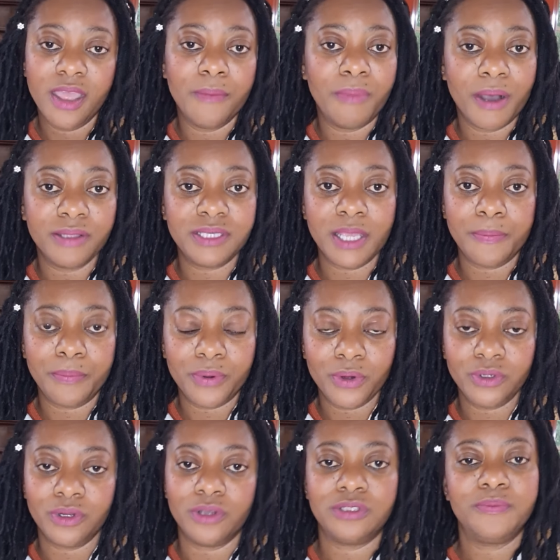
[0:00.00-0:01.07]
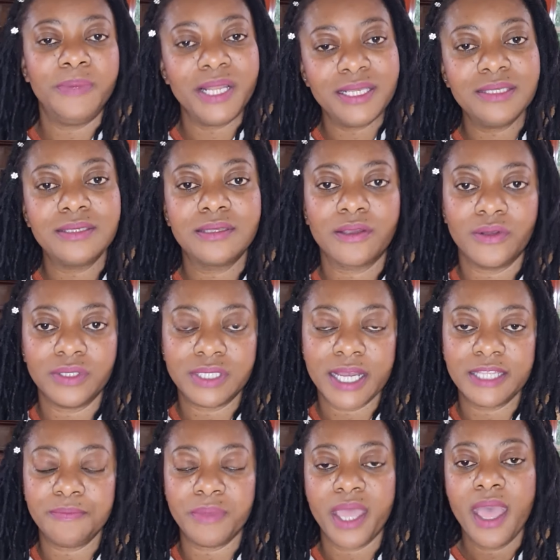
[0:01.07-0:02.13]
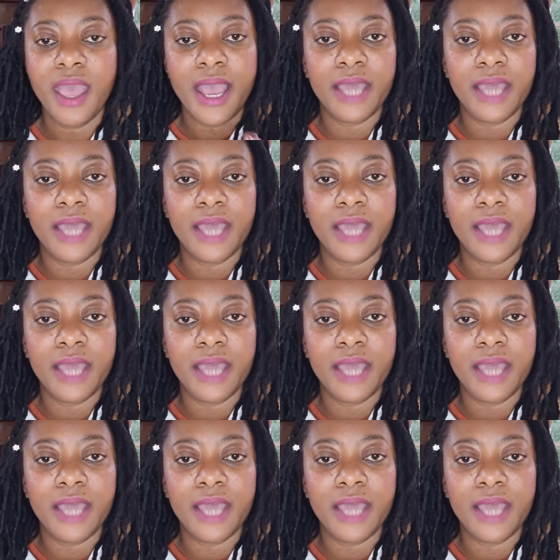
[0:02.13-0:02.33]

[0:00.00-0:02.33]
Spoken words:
about a product, please contact me.